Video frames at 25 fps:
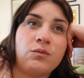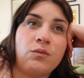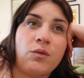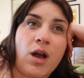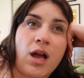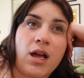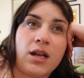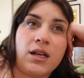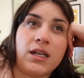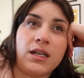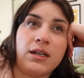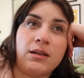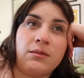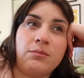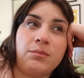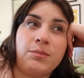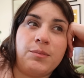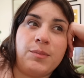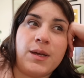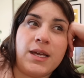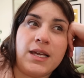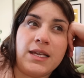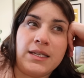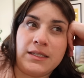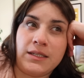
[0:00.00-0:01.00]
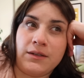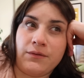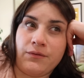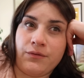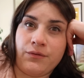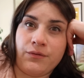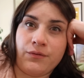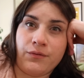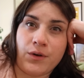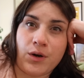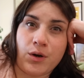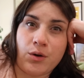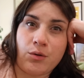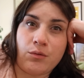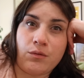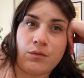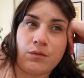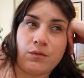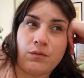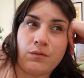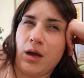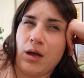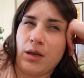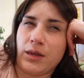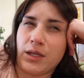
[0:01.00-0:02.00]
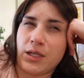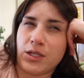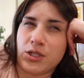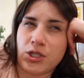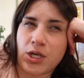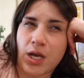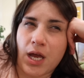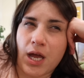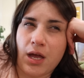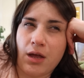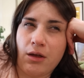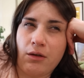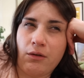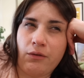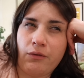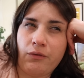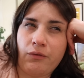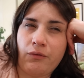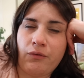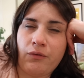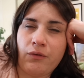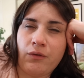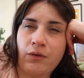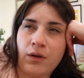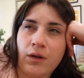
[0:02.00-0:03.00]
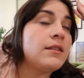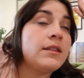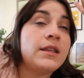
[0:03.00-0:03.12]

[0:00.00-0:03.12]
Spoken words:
rotted piece of fruit on the shelf.